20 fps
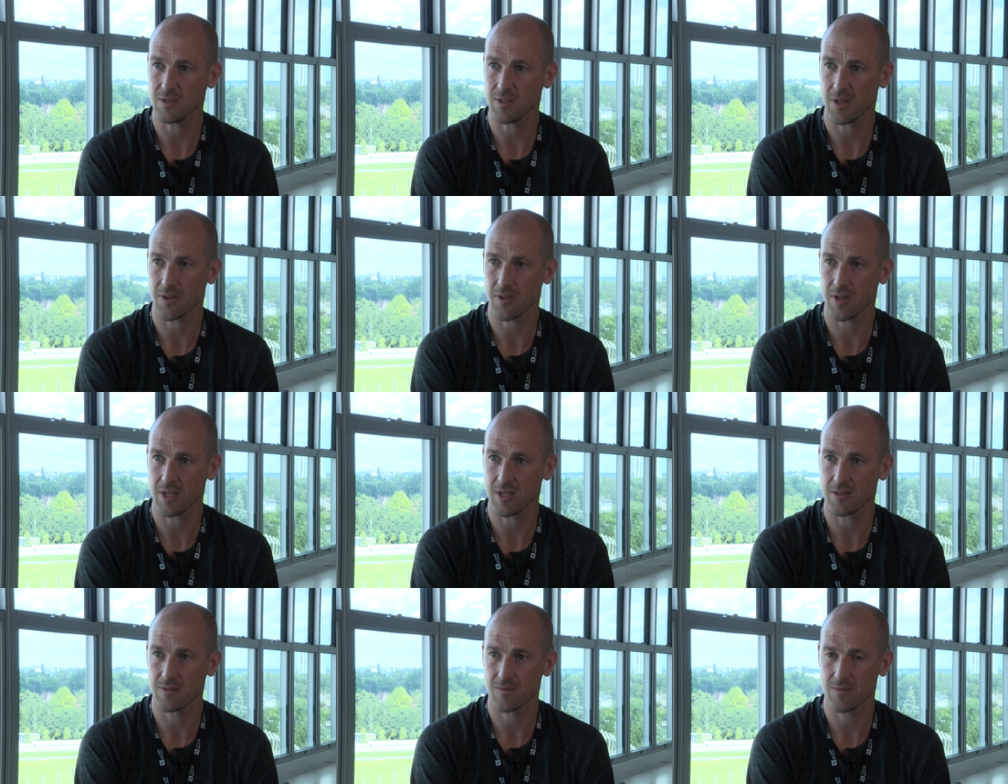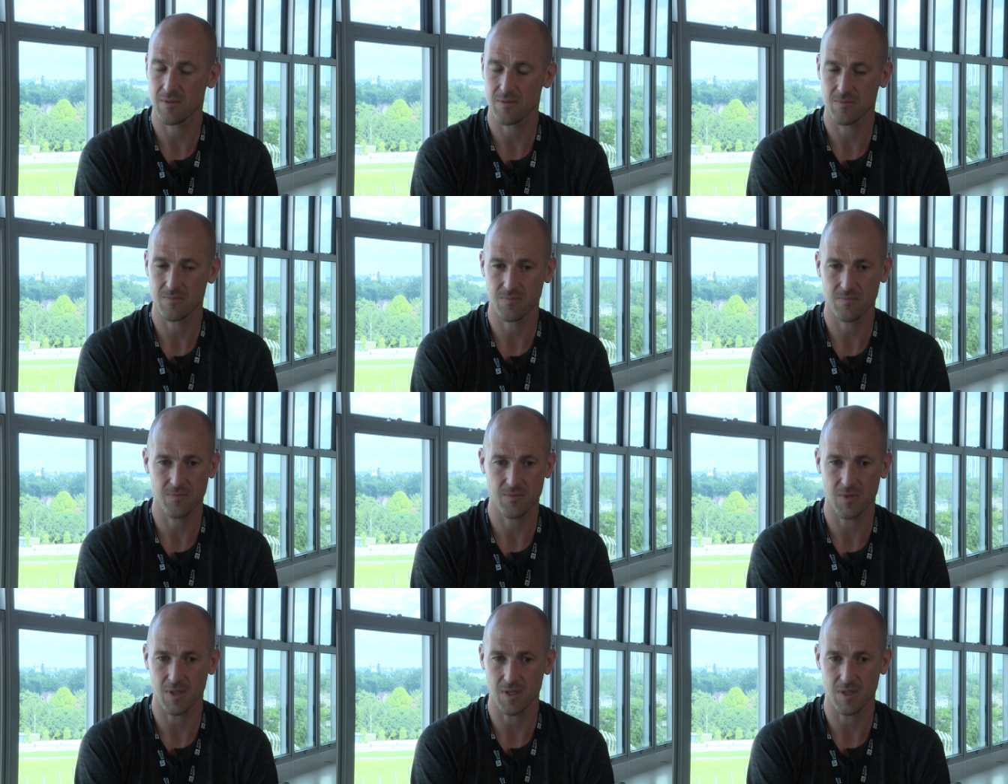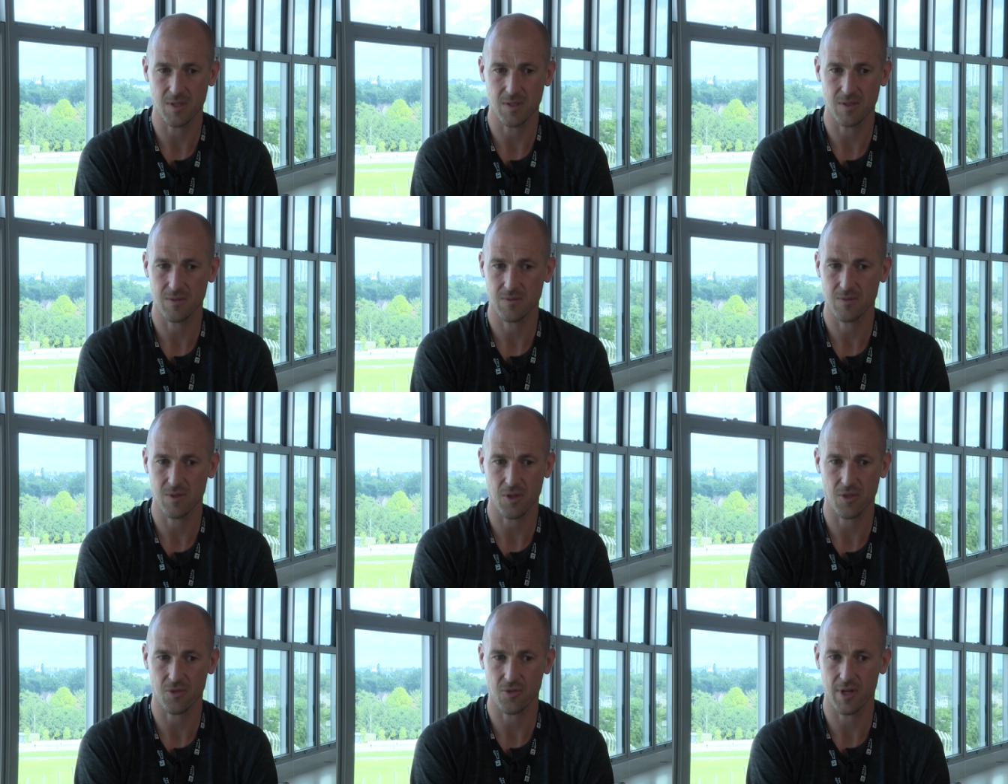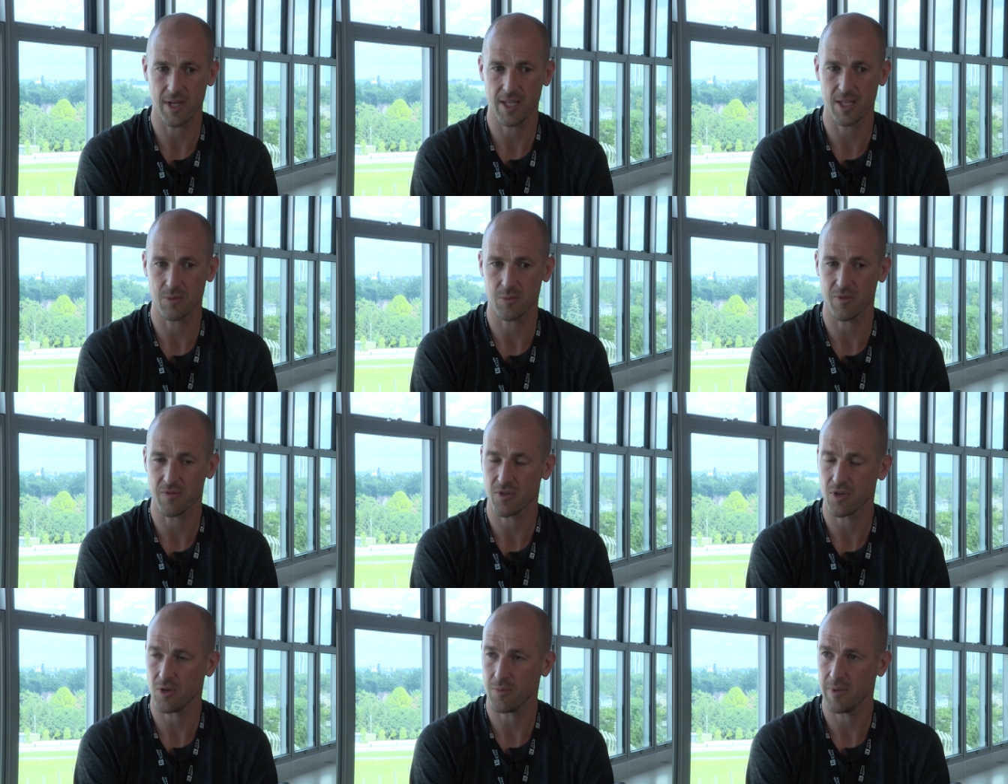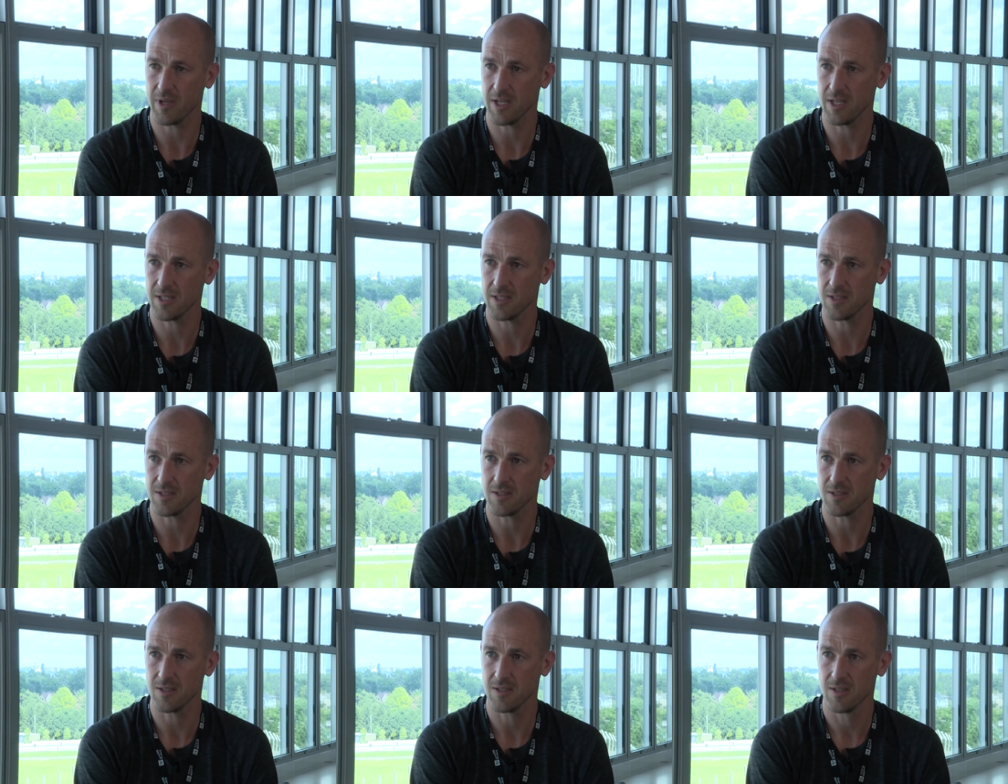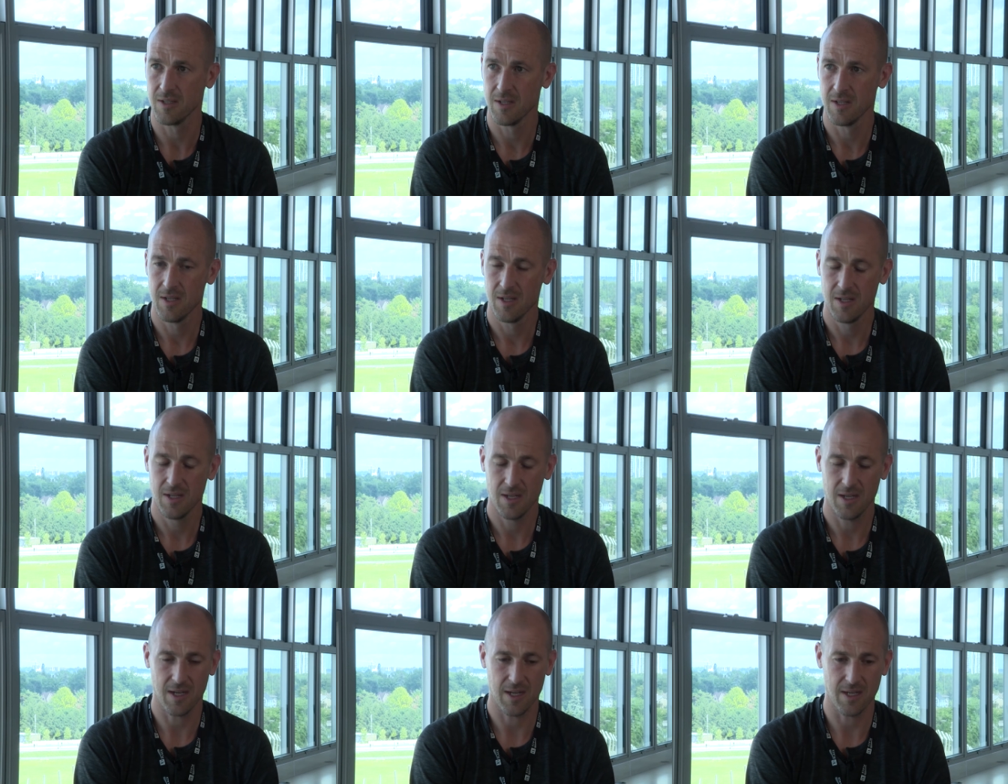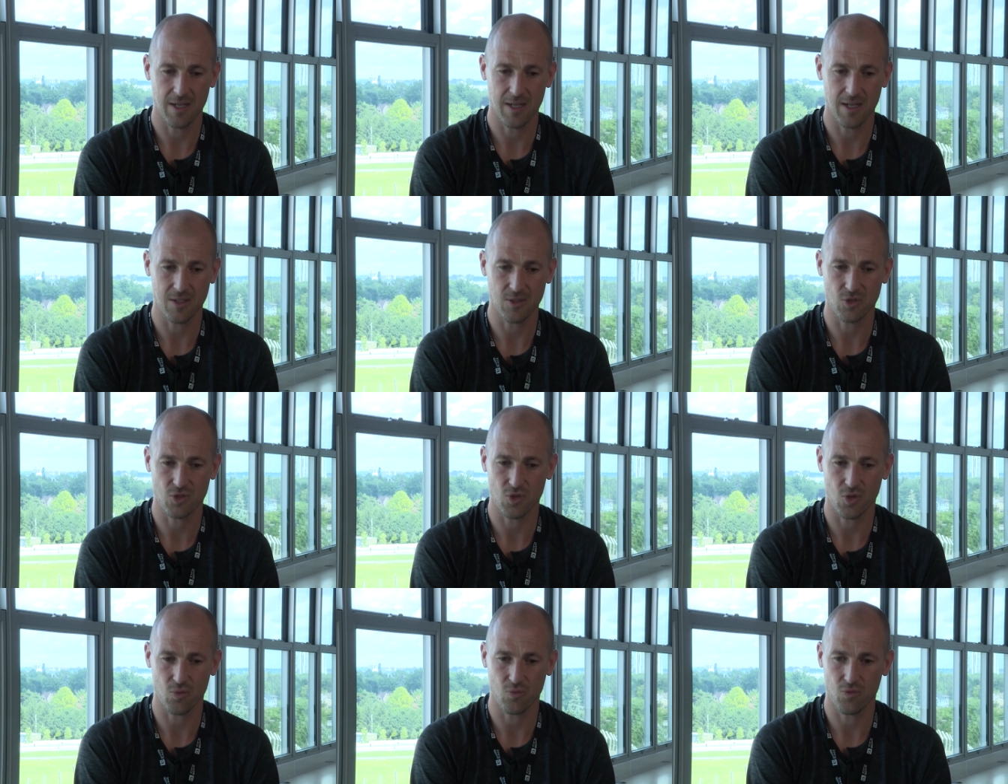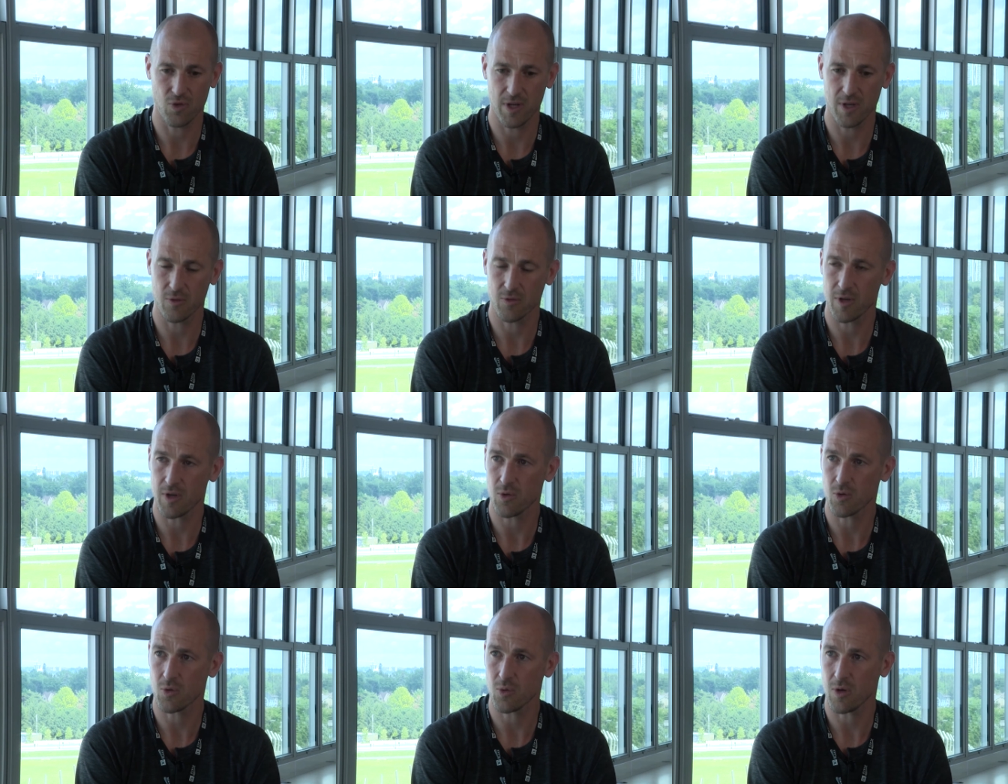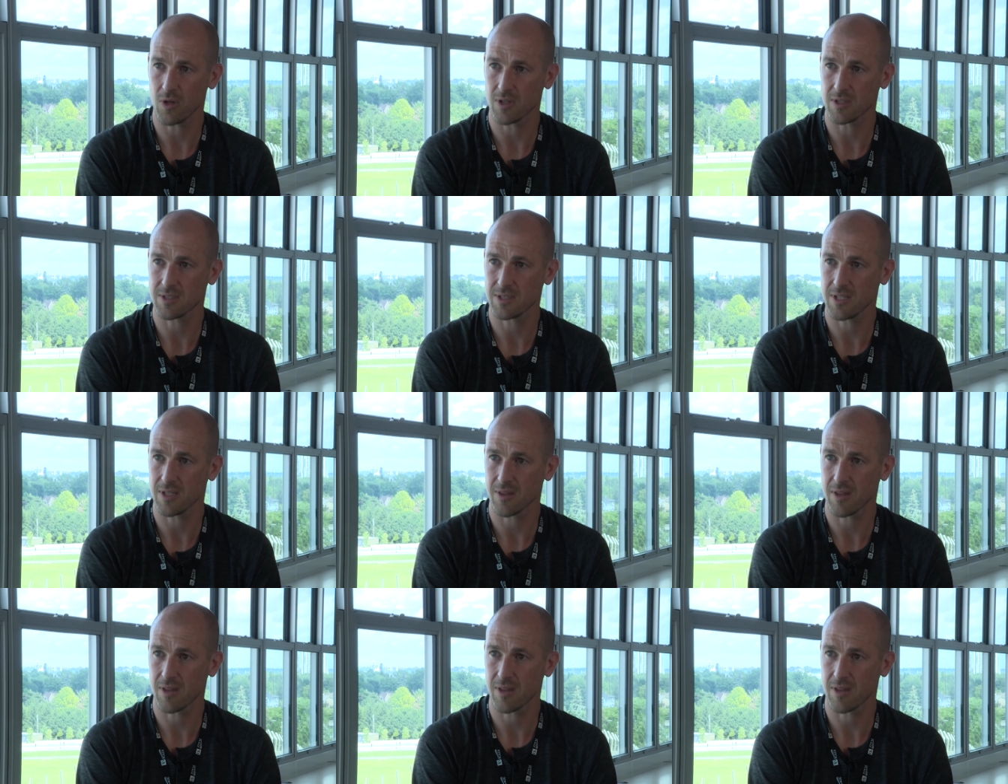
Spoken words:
I think the three of them have come in and shown real quality.